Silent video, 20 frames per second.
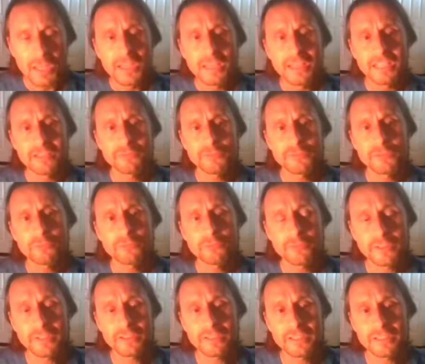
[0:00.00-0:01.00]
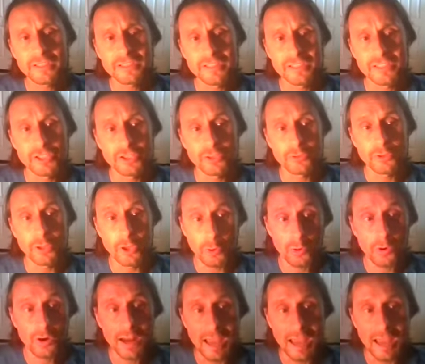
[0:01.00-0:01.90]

If you feel this in your lower